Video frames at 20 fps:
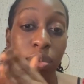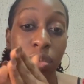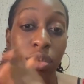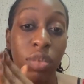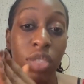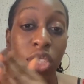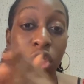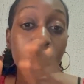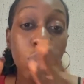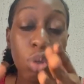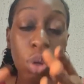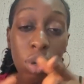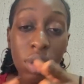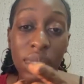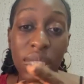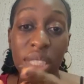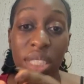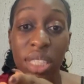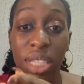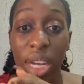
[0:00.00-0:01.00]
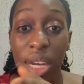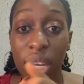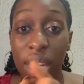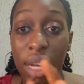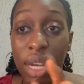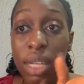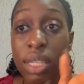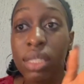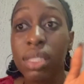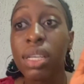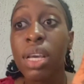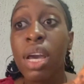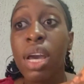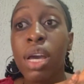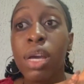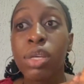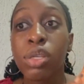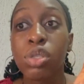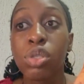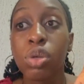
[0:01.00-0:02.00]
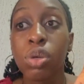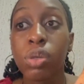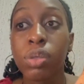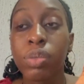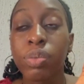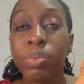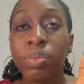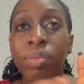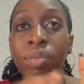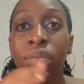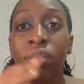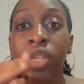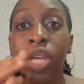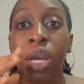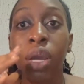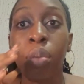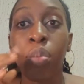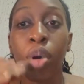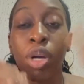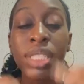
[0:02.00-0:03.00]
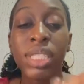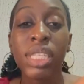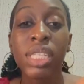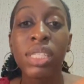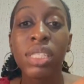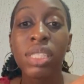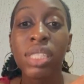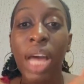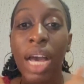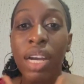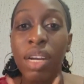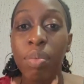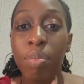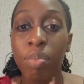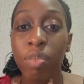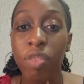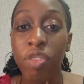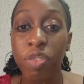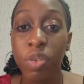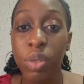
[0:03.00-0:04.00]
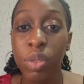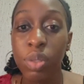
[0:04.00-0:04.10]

source, the chancres. So but this dark field